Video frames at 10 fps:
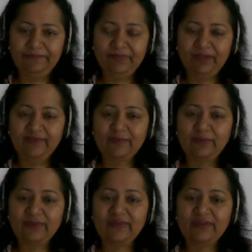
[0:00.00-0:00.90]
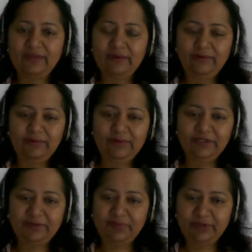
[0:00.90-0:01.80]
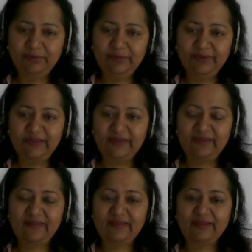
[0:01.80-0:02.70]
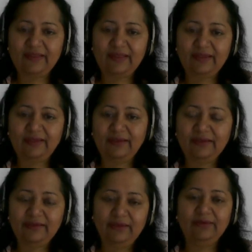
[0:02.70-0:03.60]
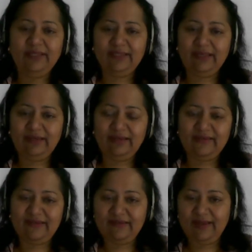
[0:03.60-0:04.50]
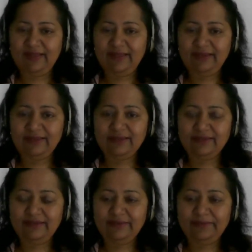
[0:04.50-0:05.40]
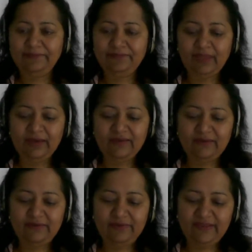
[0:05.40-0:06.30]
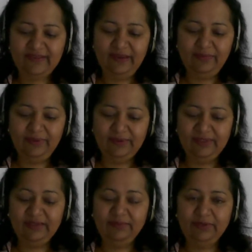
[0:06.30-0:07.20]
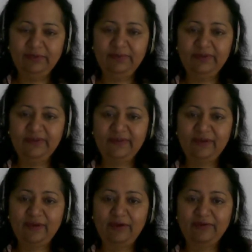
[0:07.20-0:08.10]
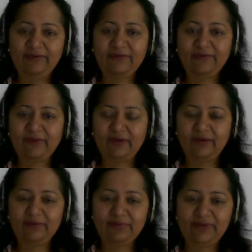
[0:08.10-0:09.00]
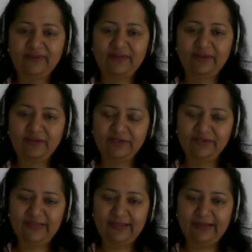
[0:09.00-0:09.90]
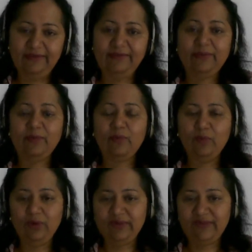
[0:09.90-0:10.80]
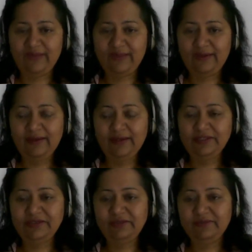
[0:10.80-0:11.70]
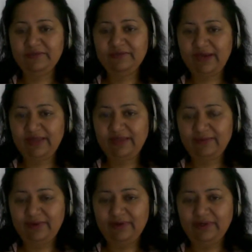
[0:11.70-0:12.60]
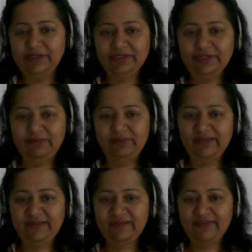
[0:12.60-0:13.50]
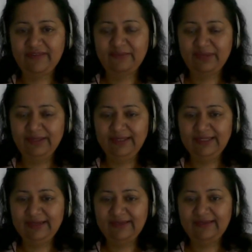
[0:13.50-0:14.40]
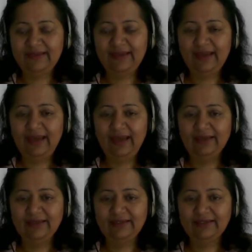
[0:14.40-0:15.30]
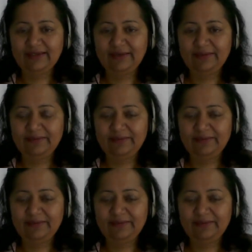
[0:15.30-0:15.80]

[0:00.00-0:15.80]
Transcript: So once you know what your purpose is, then you know that that is the right thing to do. So, for example, the purpose of Prince Arjun's life was to fight the war to the best of his abilities, and to